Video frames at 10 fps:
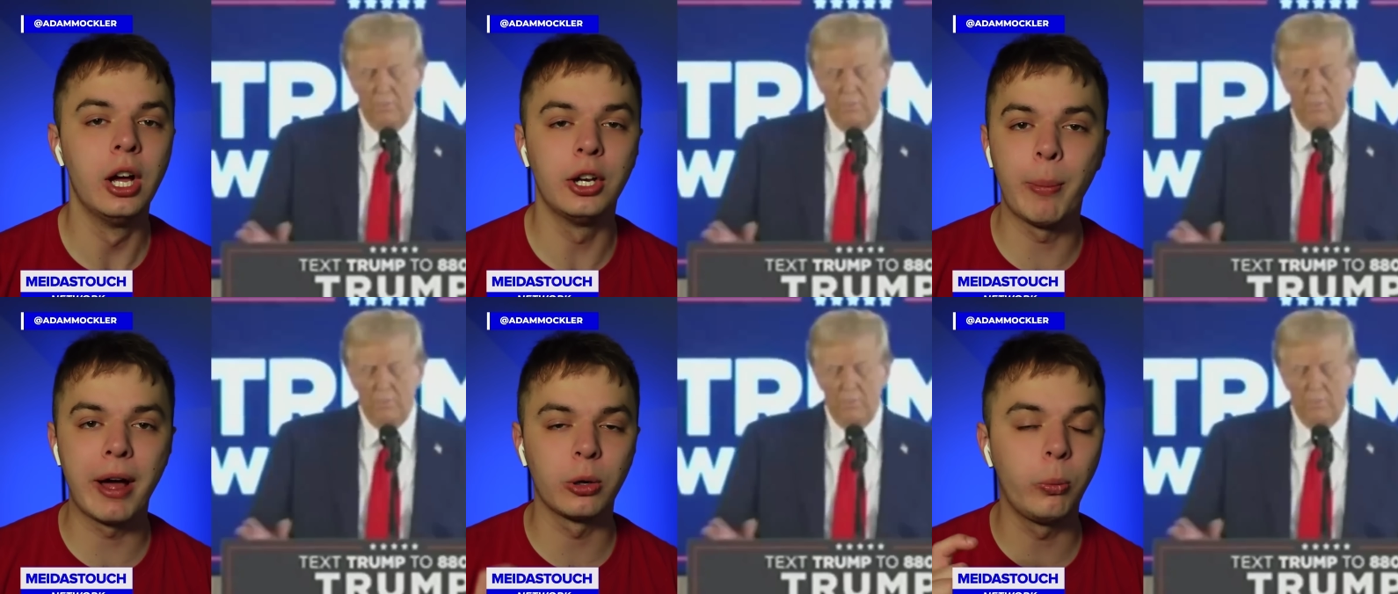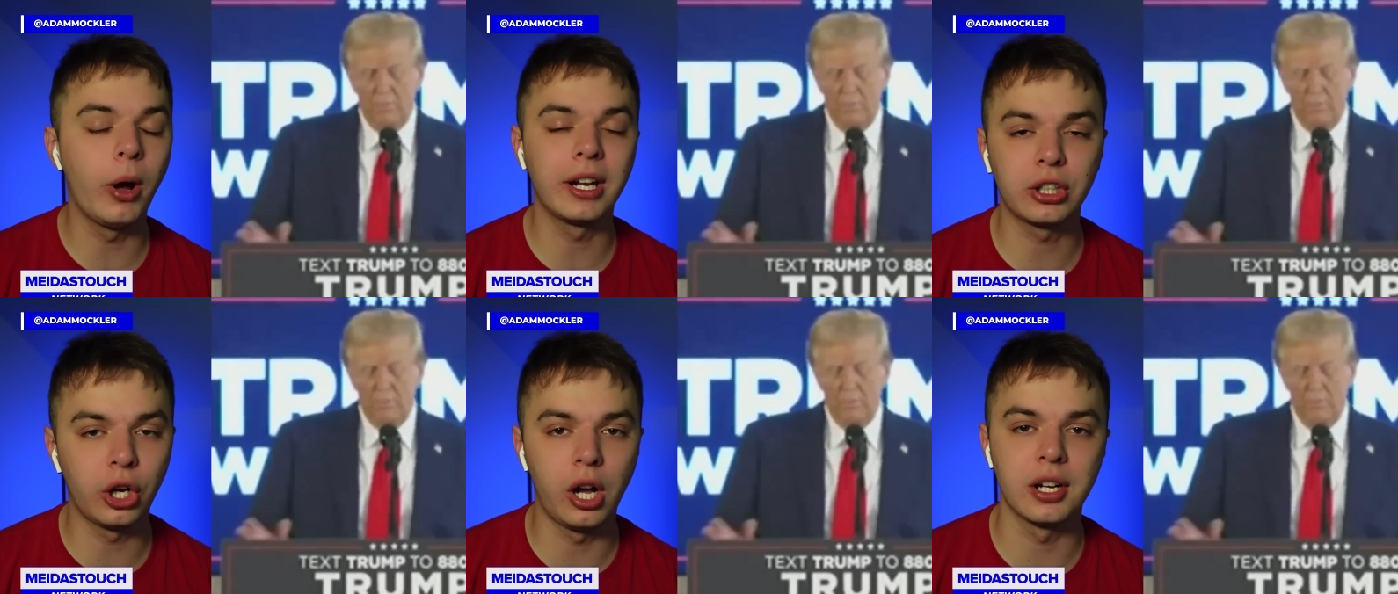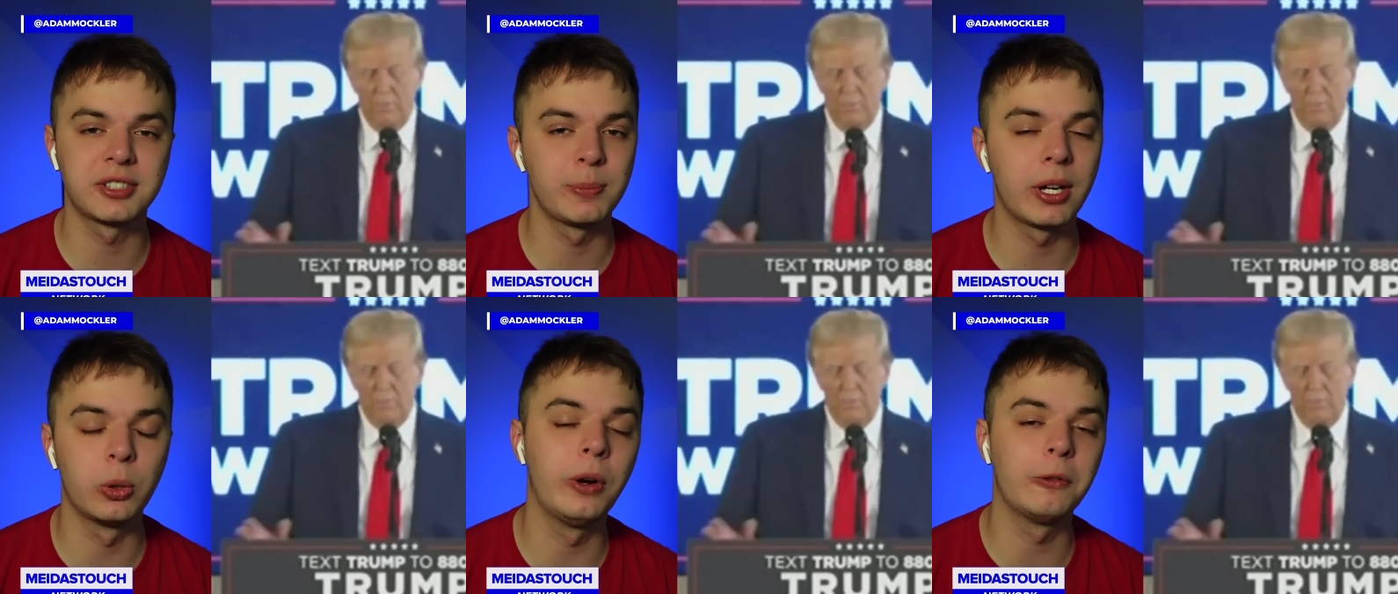Speaker 1: no matter what it costs, no
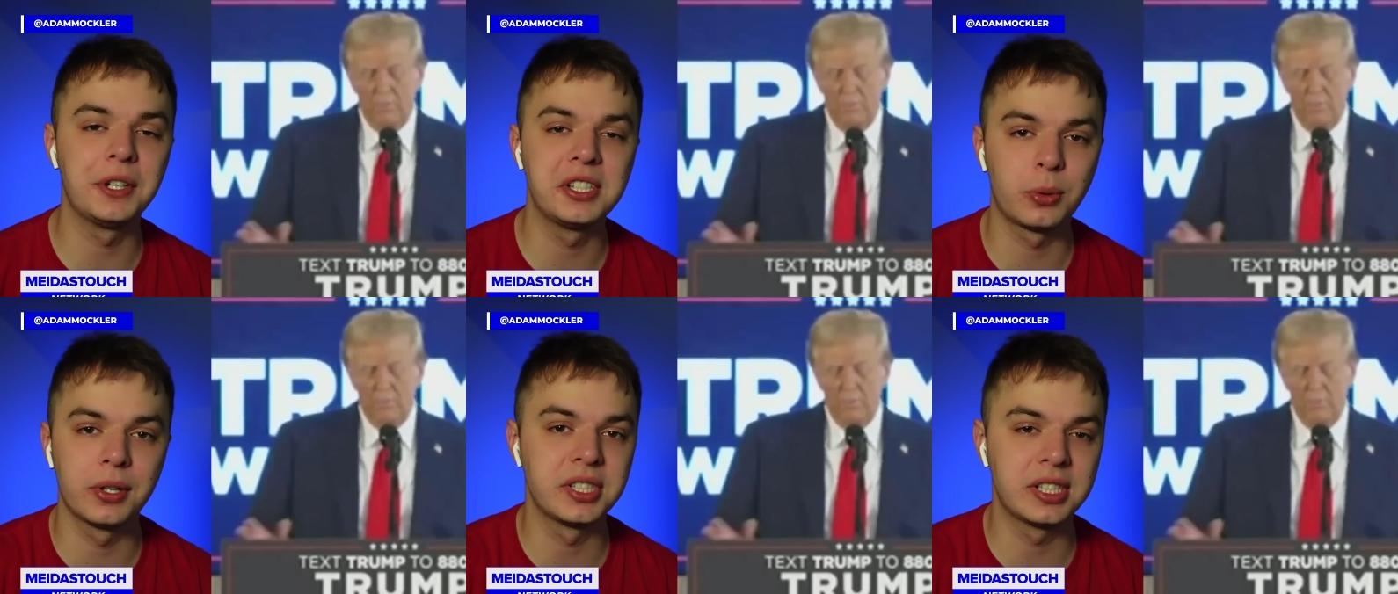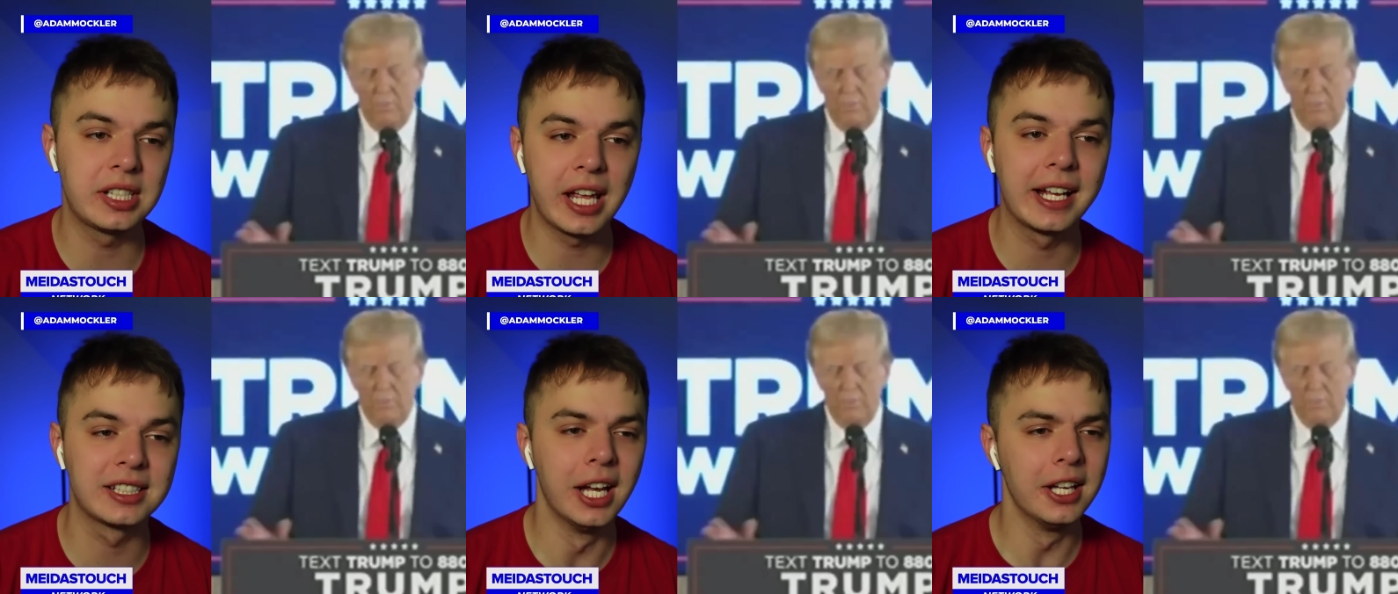matter what resources it takes.